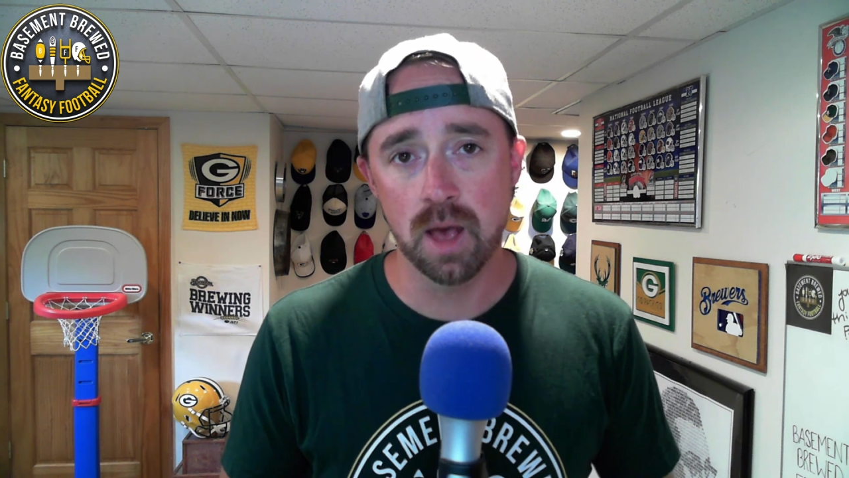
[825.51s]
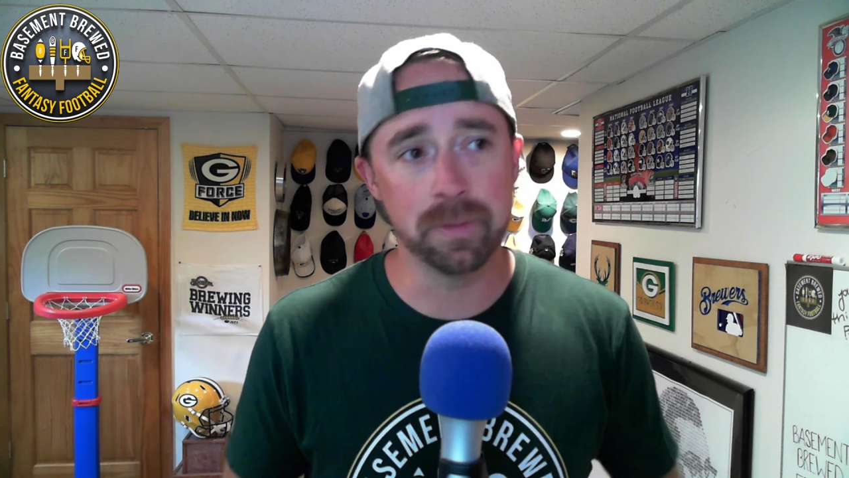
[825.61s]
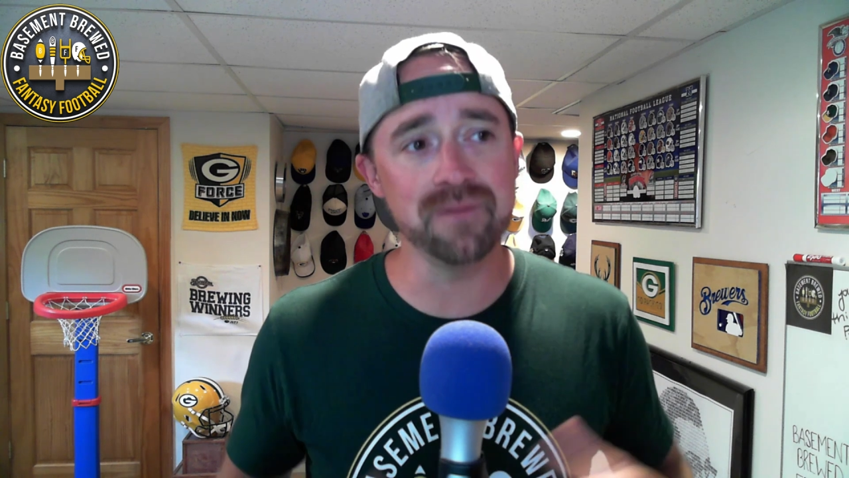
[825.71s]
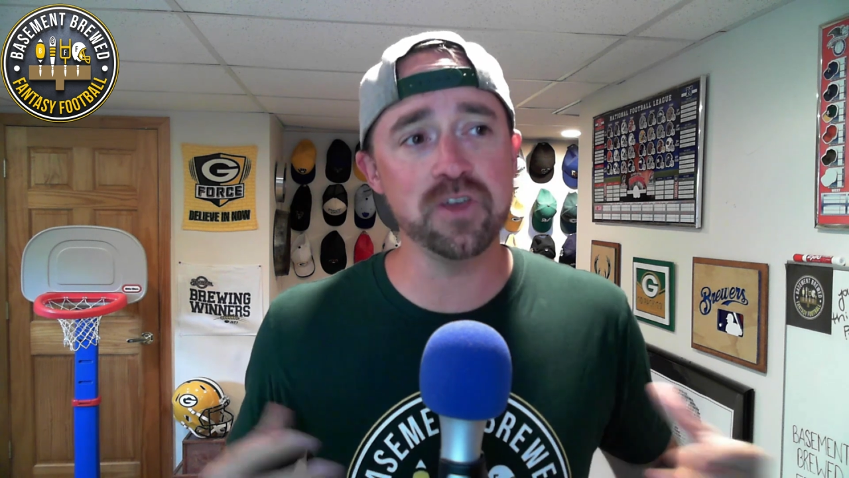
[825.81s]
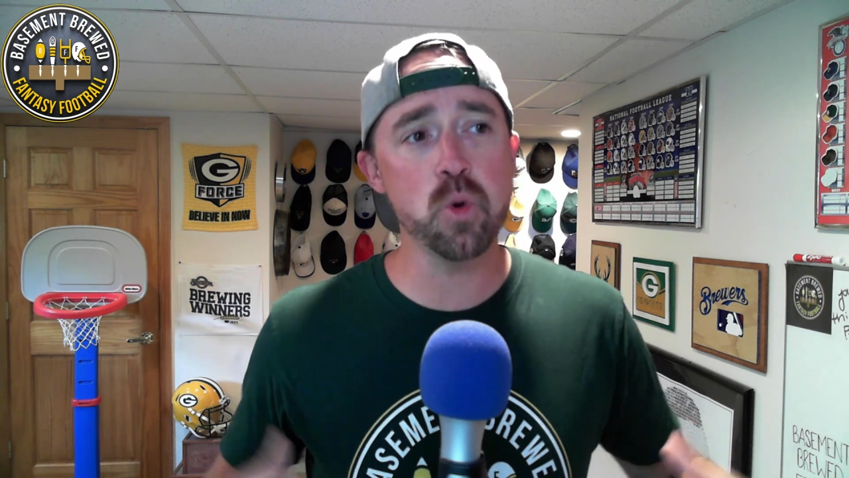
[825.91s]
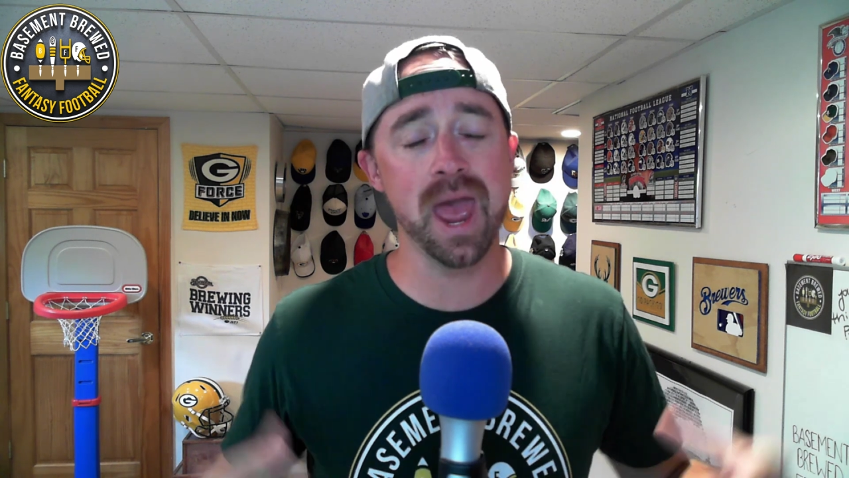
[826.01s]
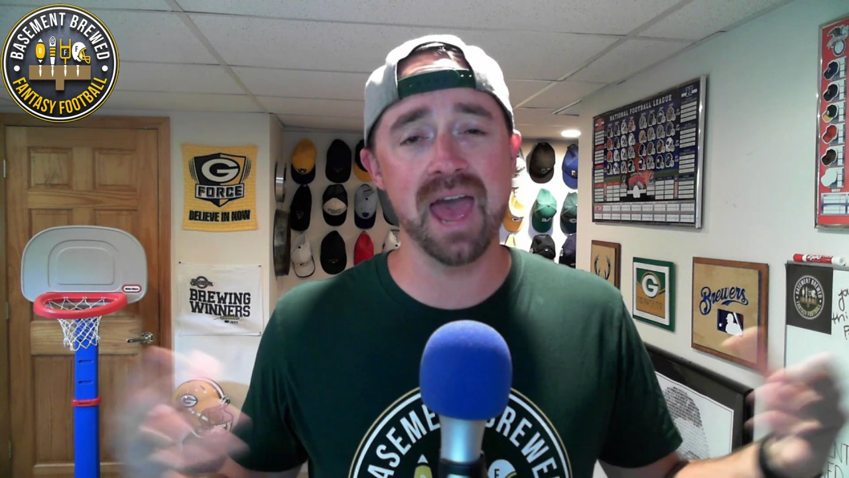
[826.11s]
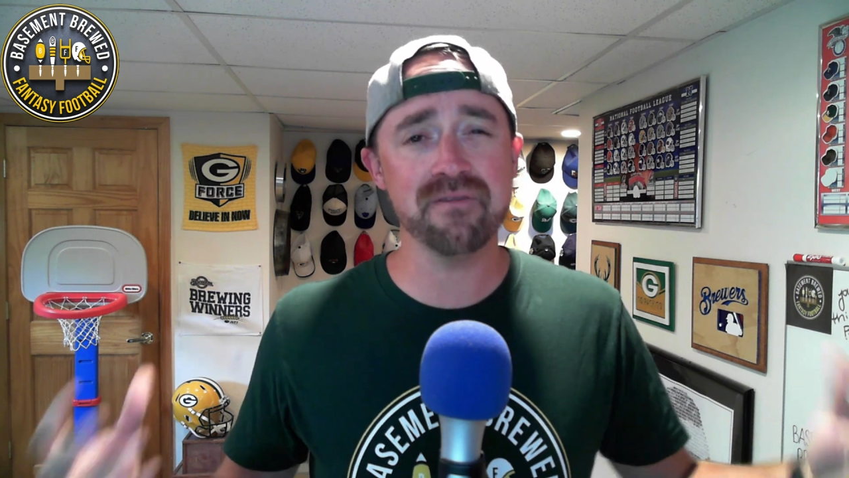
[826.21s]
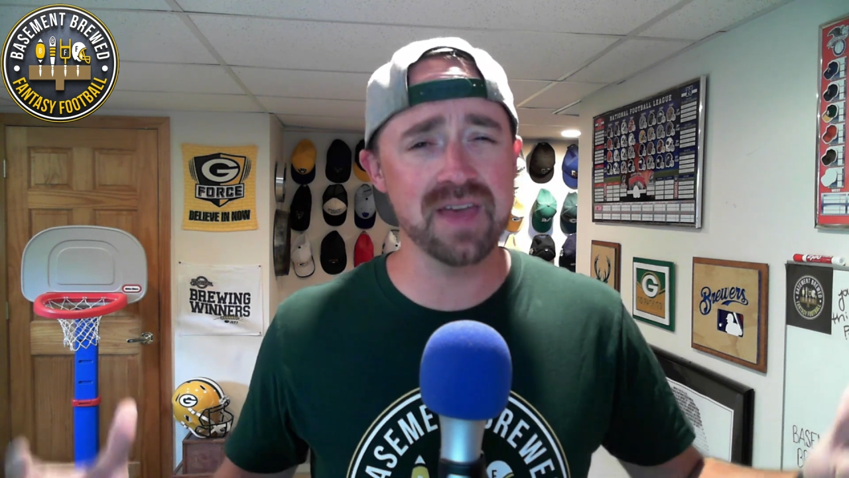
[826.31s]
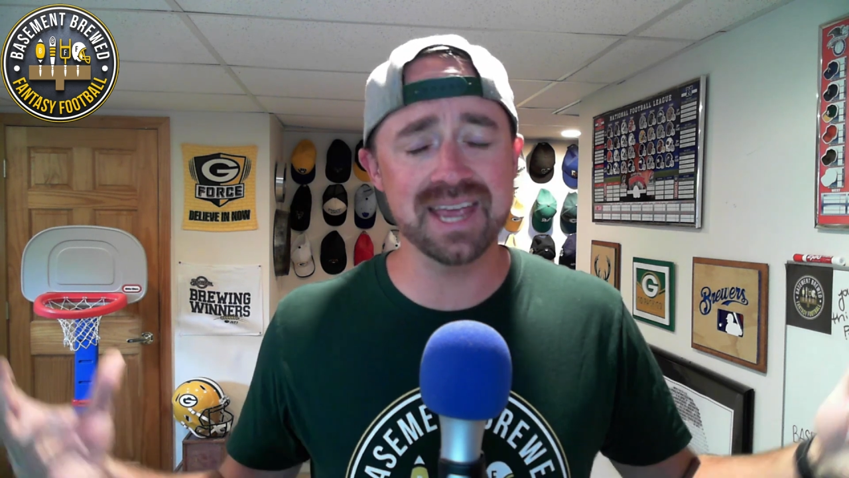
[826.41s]
But if you
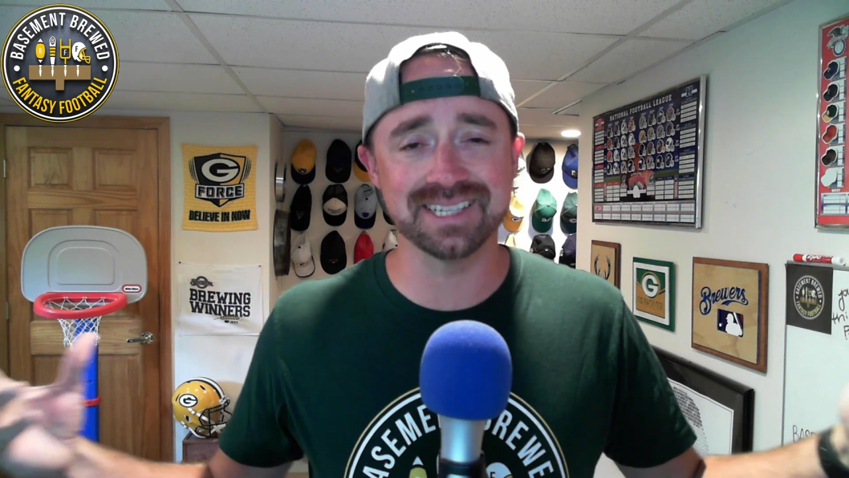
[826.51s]
have a